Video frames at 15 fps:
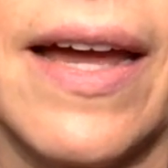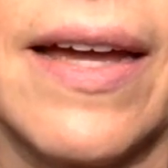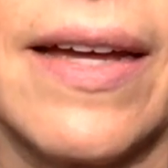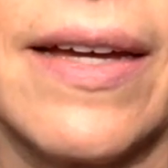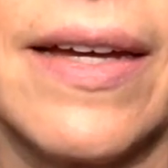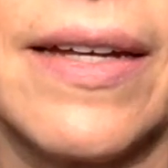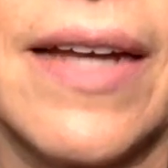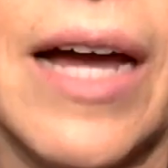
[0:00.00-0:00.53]

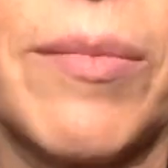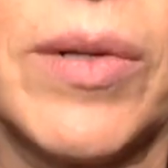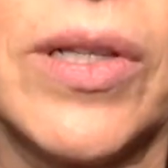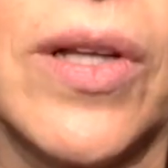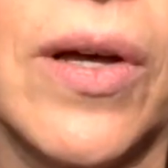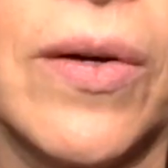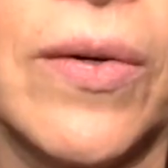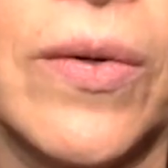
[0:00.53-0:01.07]
and I'm
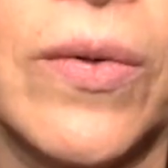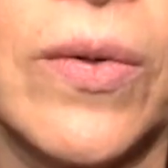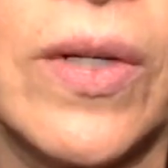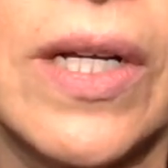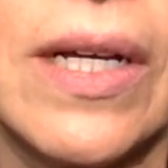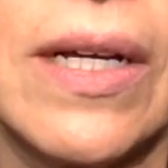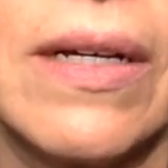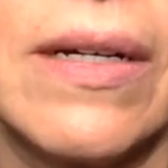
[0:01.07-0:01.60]

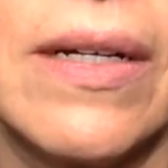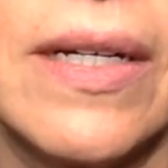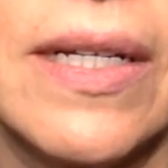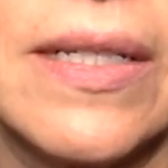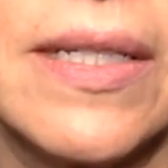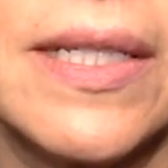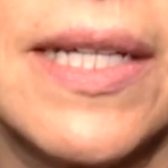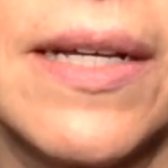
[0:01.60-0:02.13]
alone
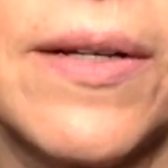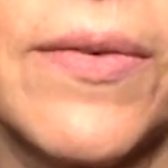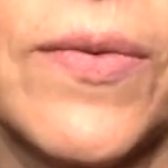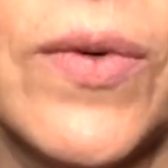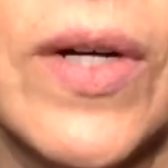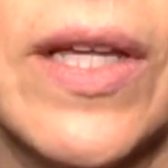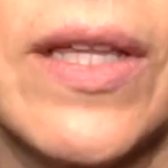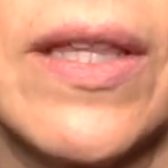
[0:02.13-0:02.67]
instead of
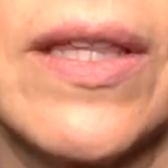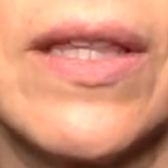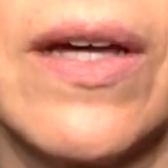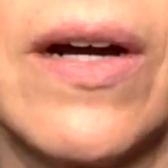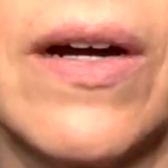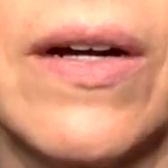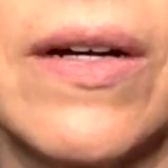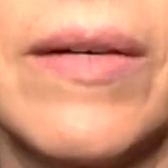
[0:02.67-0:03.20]
with
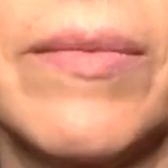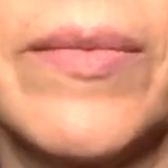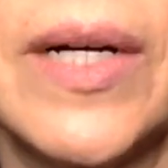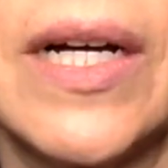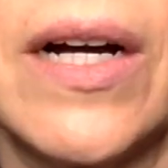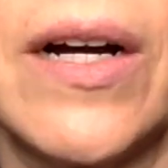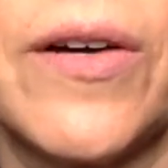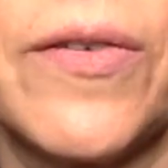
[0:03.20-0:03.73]
our, um,
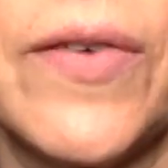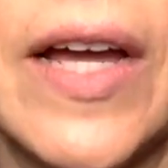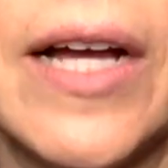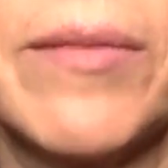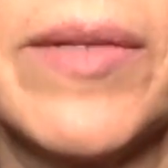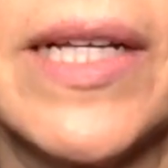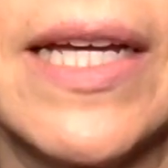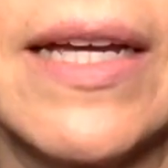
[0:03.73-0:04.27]
our
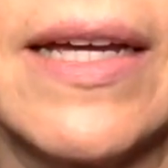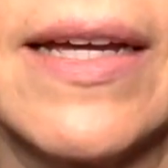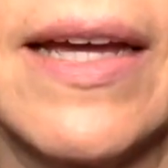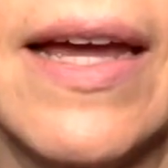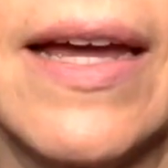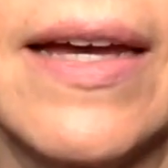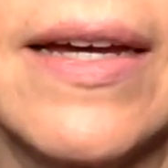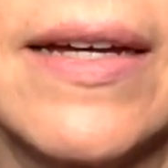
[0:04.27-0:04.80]
family.
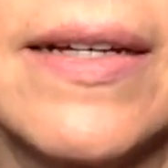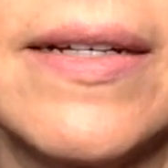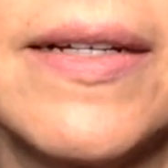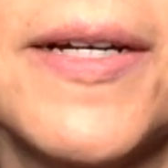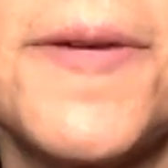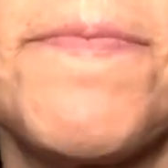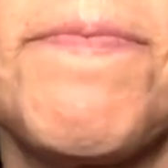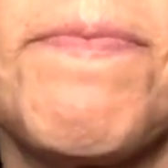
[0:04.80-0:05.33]
And
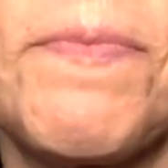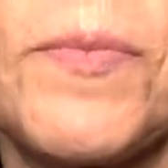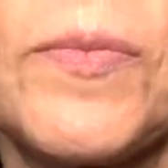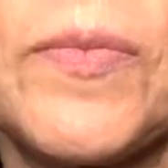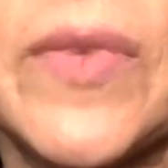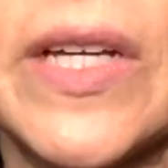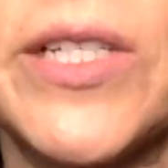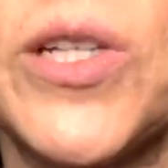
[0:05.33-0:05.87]

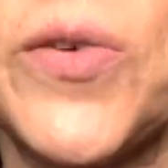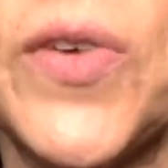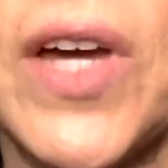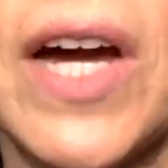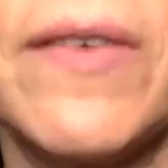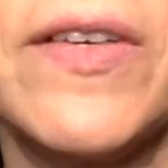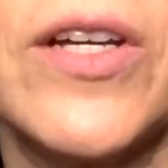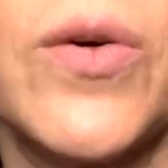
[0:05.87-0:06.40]
so if you
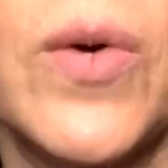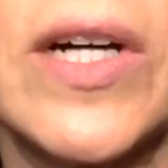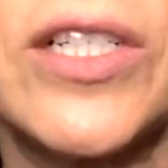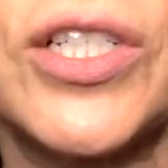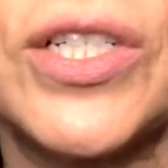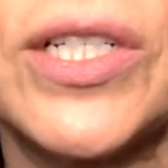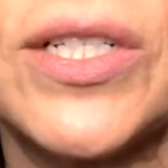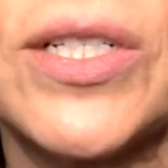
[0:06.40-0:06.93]
have any
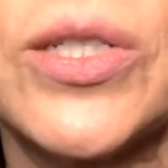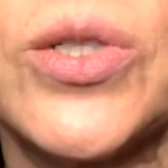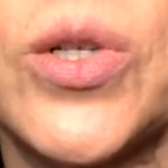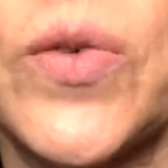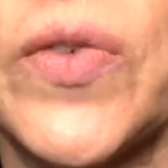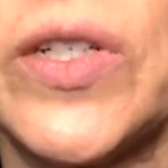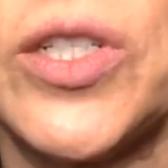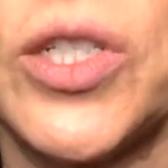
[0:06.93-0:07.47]
questions
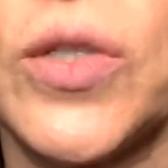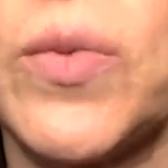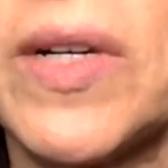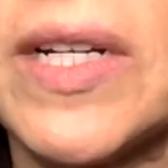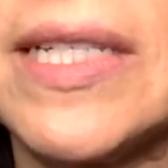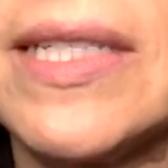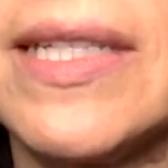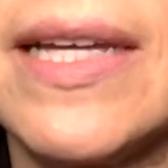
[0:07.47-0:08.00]
or if you just
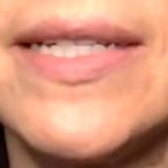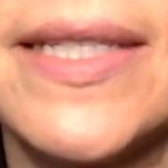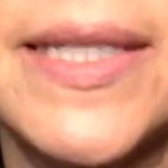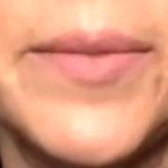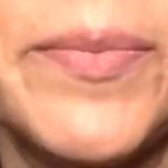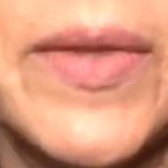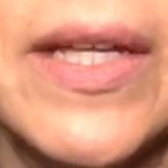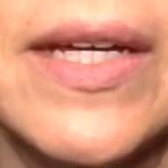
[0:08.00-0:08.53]
want to say
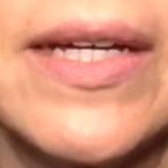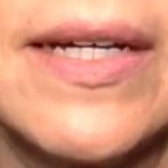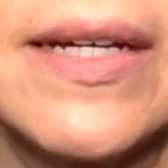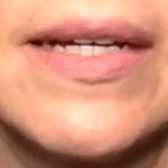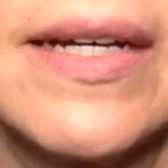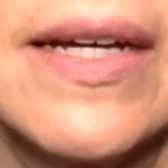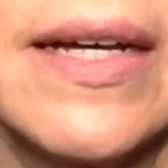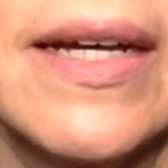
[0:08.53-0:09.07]

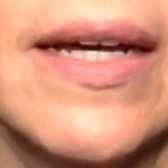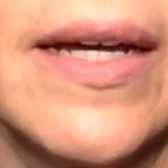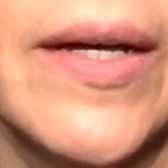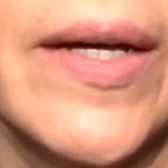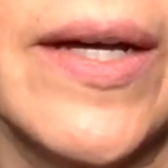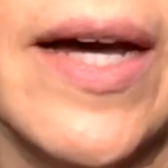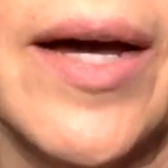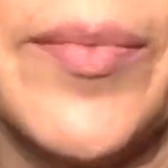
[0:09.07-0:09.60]
something
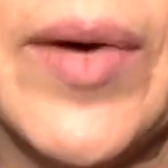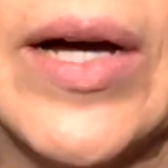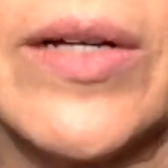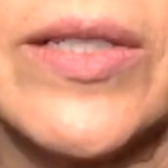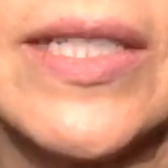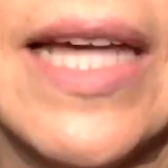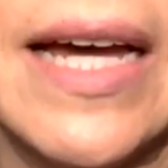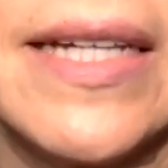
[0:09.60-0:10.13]
about
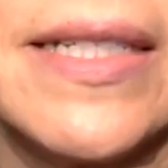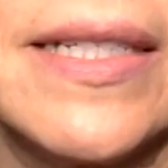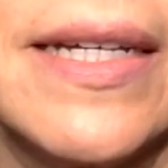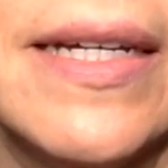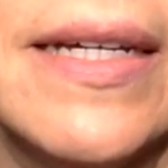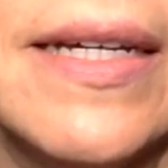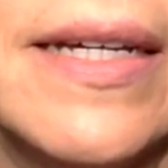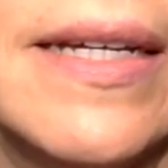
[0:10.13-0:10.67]

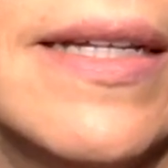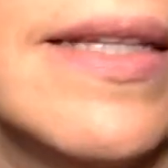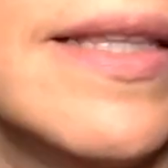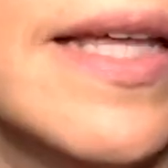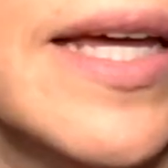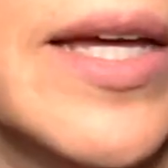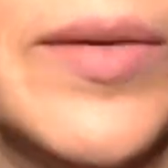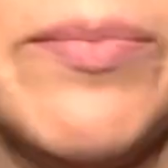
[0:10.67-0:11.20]
Sassy
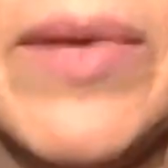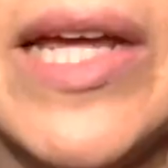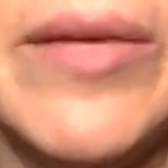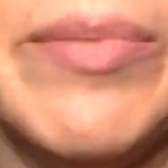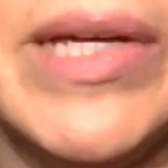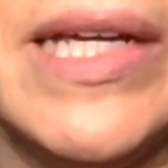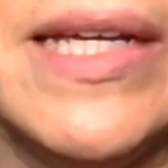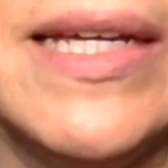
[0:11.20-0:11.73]
that
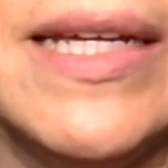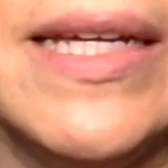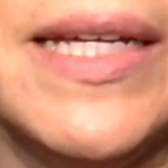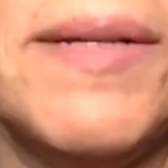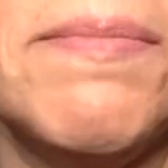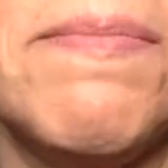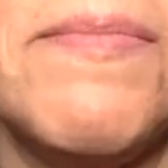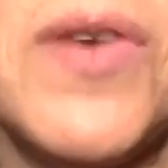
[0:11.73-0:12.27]

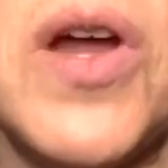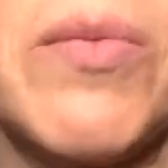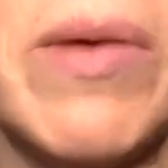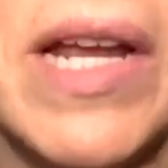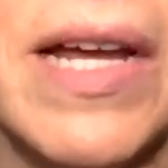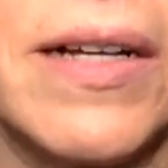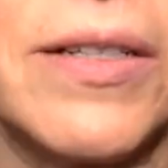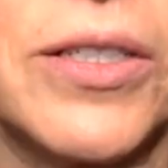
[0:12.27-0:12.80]
maybe
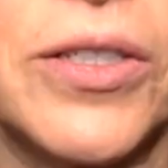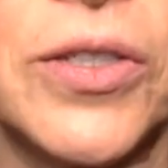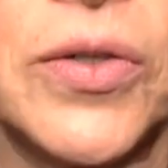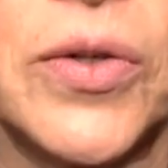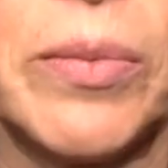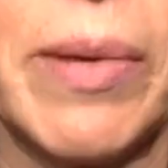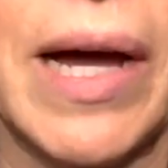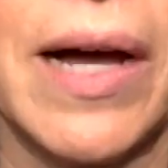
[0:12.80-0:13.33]
nobody else knew
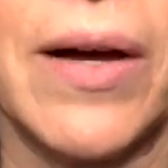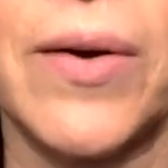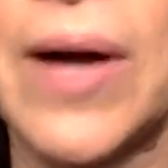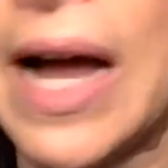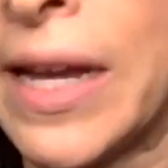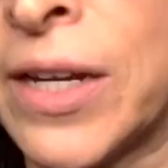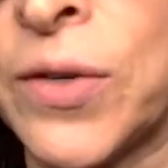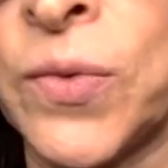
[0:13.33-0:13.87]
about,
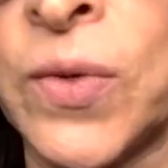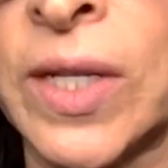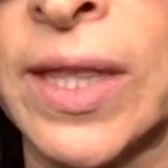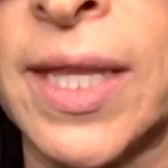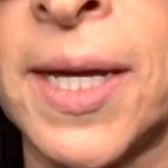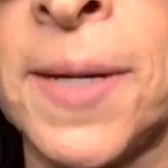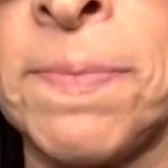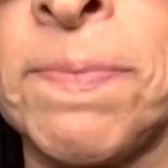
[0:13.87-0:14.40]
I can read
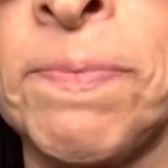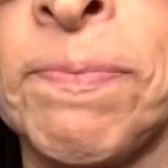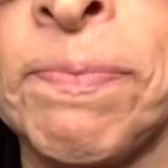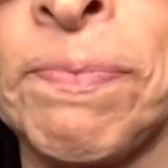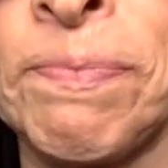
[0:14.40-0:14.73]
them